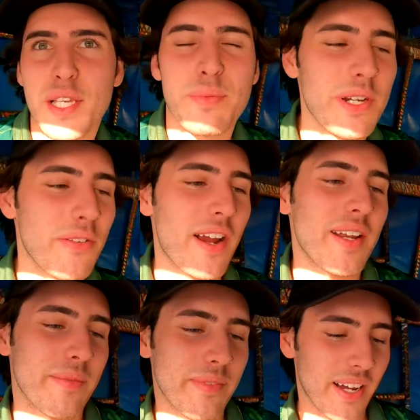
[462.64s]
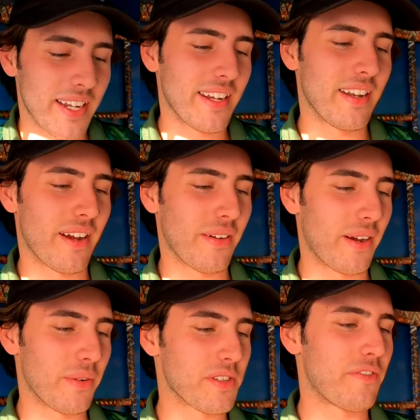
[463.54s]
that was pretty random I didn't uh,
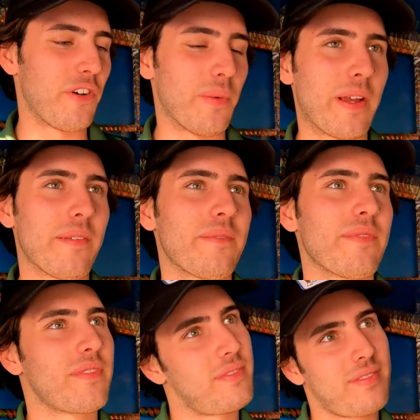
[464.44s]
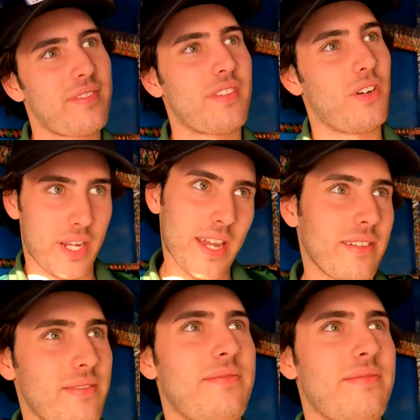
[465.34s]
I wasn't filming okay